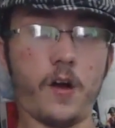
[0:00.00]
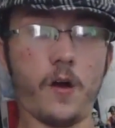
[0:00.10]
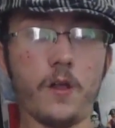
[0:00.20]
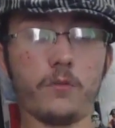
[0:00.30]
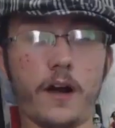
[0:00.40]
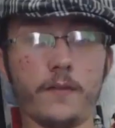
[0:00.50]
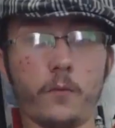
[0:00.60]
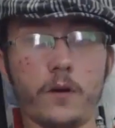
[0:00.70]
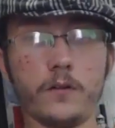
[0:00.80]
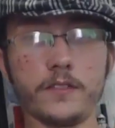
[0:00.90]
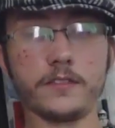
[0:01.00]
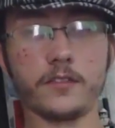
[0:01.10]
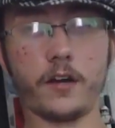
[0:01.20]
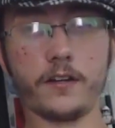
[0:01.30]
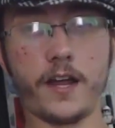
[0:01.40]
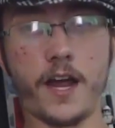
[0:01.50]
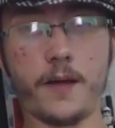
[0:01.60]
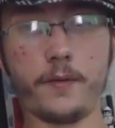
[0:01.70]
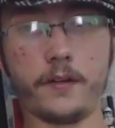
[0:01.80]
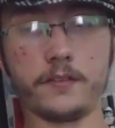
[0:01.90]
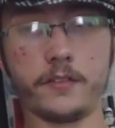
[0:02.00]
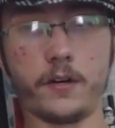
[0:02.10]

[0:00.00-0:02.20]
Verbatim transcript: All around the world is starting to happen.